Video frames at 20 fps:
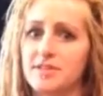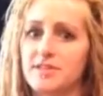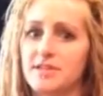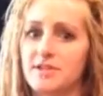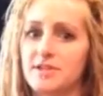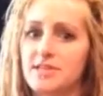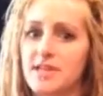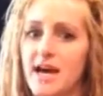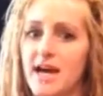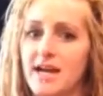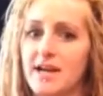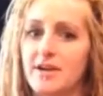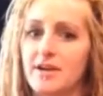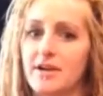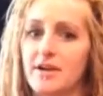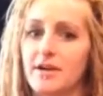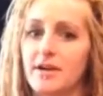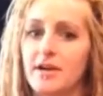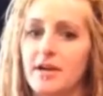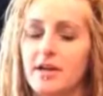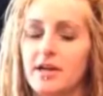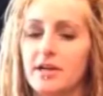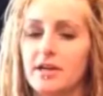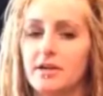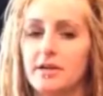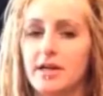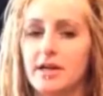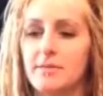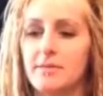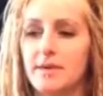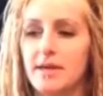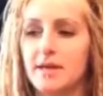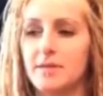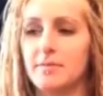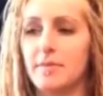they're tighter, you know what I mean?